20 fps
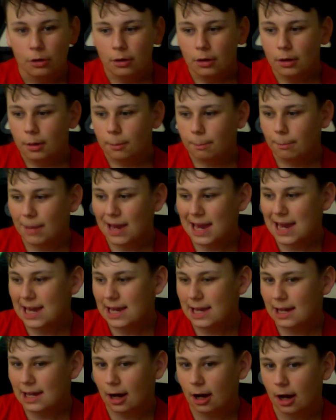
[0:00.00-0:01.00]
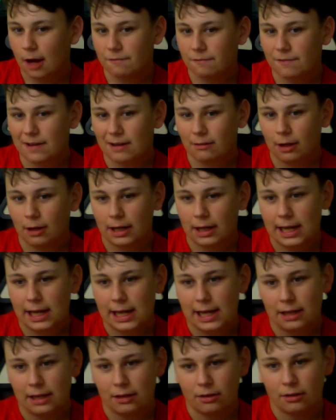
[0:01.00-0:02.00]
Me, I feel
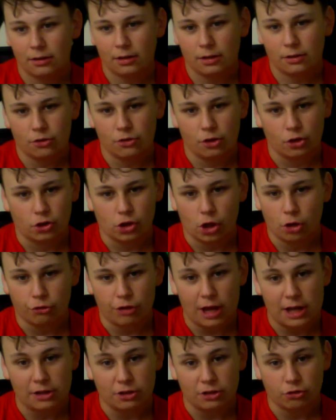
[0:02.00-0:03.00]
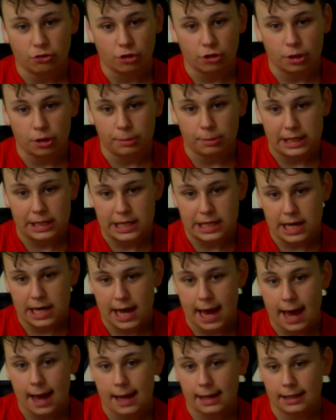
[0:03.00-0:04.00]
like the show stage is going to be,
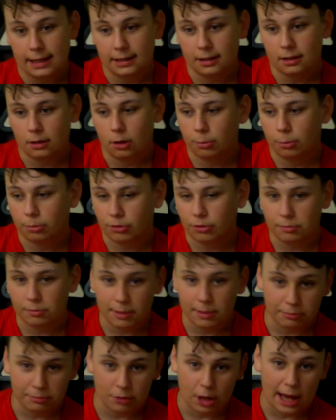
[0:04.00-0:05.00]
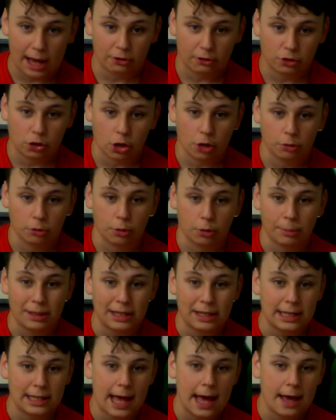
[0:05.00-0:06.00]
obviously with that show not
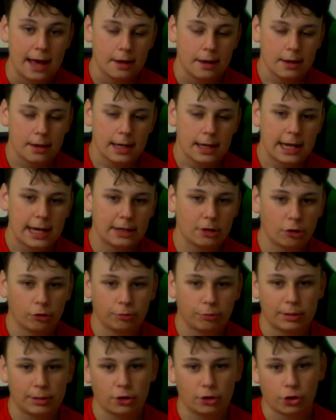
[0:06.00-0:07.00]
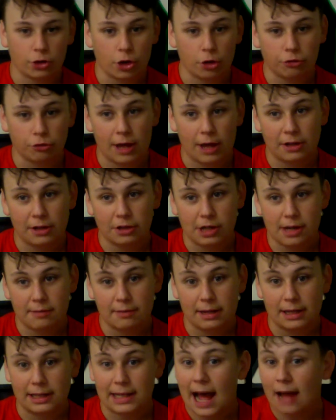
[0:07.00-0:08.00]
being there, it does mean the show stage area
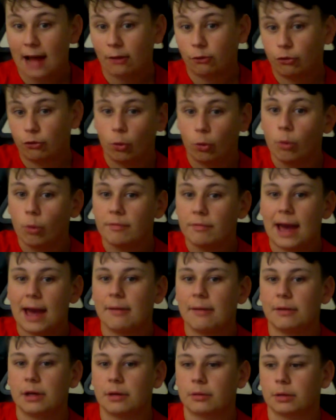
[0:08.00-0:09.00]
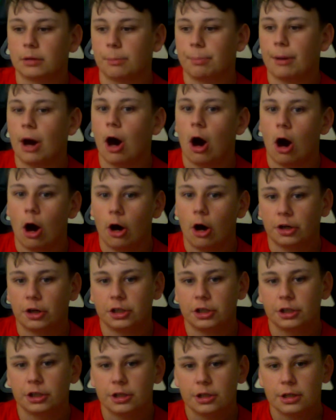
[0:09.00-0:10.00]
and that sort of area of the park
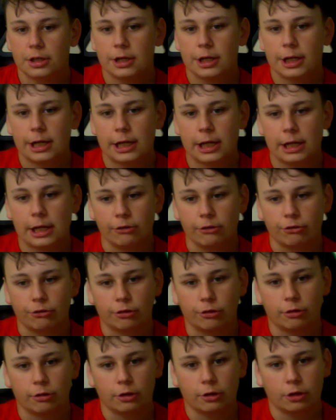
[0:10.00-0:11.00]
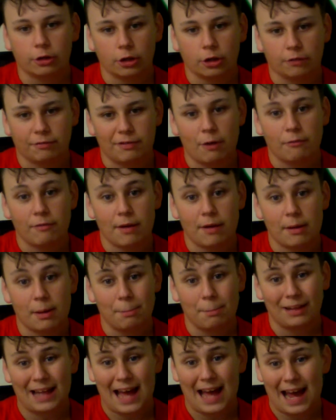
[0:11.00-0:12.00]
is going to feel very
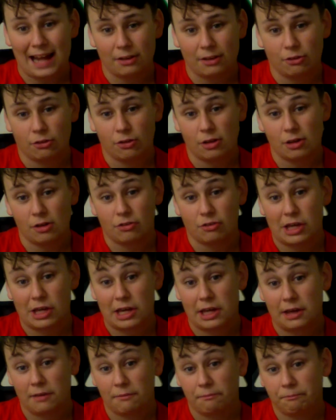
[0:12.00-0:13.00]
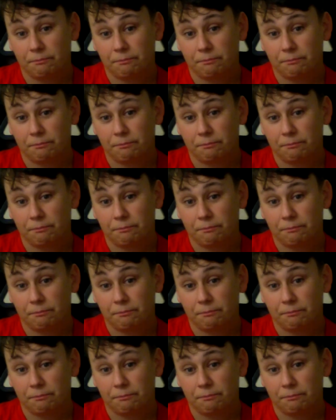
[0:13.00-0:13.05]
bland this year.